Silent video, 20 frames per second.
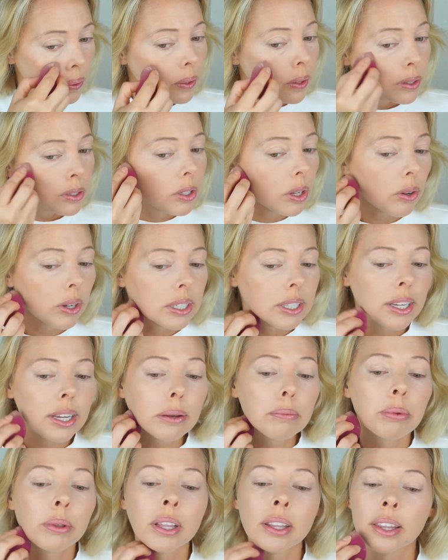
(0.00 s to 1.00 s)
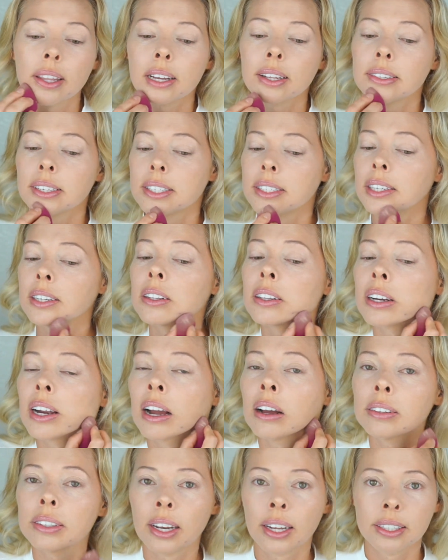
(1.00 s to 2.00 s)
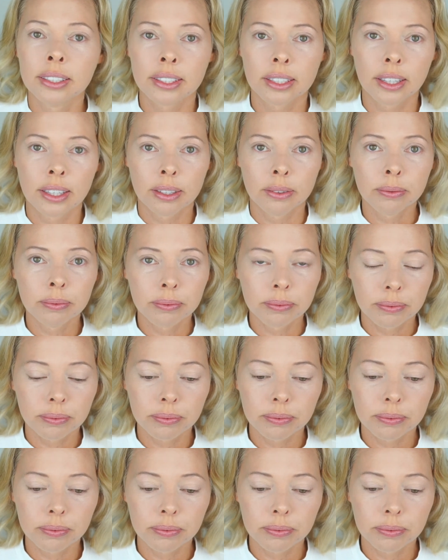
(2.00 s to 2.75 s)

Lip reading: So it did blend the concealer out nicely.